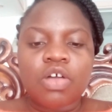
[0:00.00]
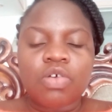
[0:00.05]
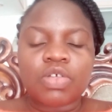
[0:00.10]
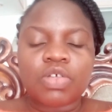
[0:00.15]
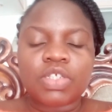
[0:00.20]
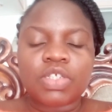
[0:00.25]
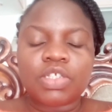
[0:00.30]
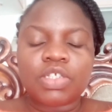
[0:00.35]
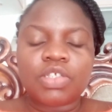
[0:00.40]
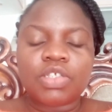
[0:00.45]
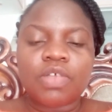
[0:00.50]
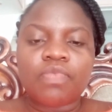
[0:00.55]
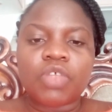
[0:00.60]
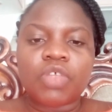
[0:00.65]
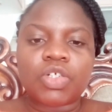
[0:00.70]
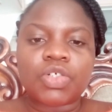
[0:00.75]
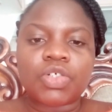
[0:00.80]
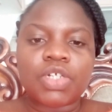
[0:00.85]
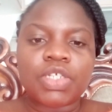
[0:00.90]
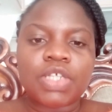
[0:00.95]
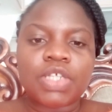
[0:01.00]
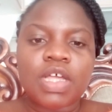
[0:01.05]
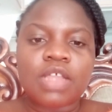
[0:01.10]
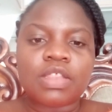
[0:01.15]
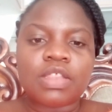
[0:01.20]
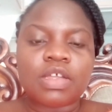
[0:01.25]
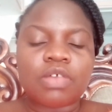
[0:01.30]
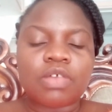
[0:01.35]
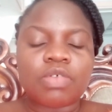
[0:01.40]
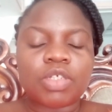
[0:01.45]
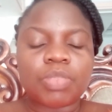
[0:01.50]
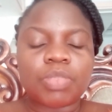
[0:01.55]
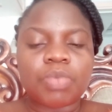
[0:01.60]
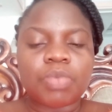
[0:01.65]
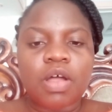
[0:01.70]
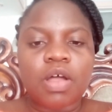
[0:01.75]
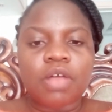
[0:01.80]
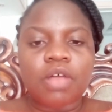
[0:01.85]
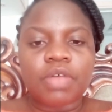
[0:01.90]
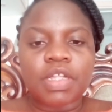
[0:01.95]
consists of the tracer and the
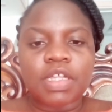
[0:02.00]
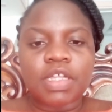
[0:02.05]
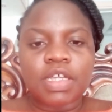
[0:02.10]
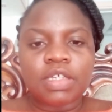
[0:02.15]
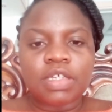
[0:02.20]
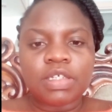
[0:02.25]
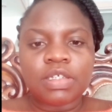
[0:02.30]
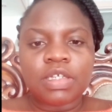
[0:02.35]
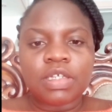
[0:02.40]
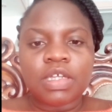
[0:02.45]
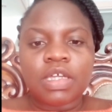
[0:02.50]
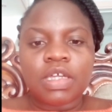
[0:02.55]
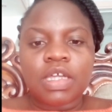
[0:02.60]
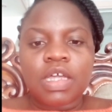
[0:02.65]
CRISPR RNA.